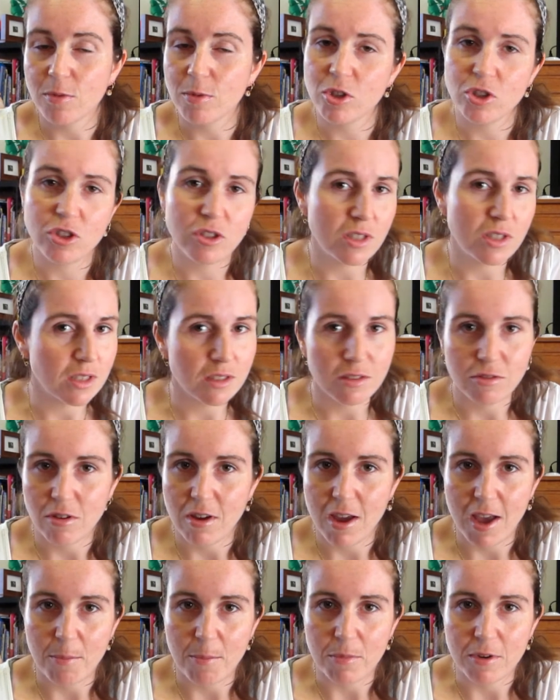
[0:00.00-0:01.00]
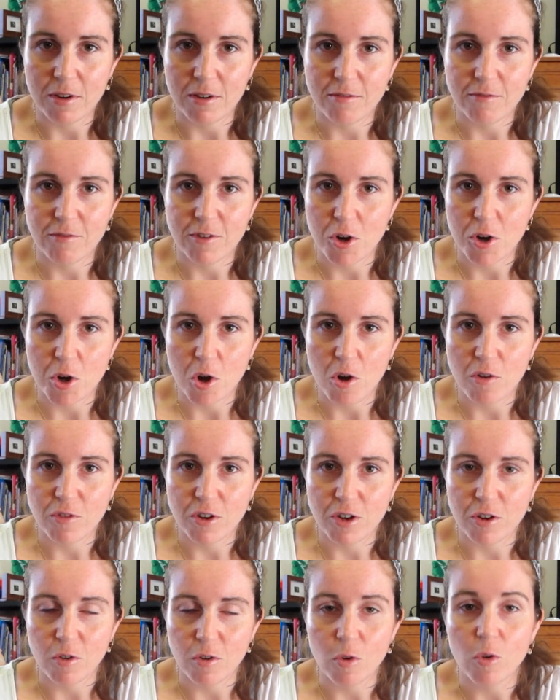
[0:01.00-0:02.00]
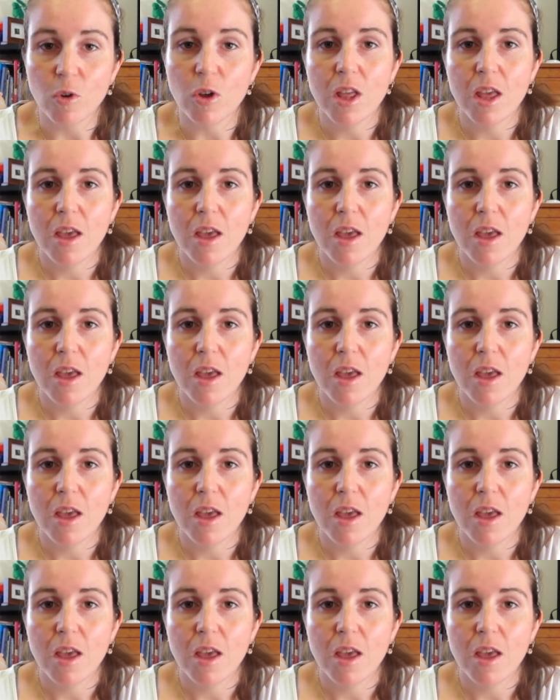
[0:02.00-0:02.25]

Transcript: which does not happen very often at all,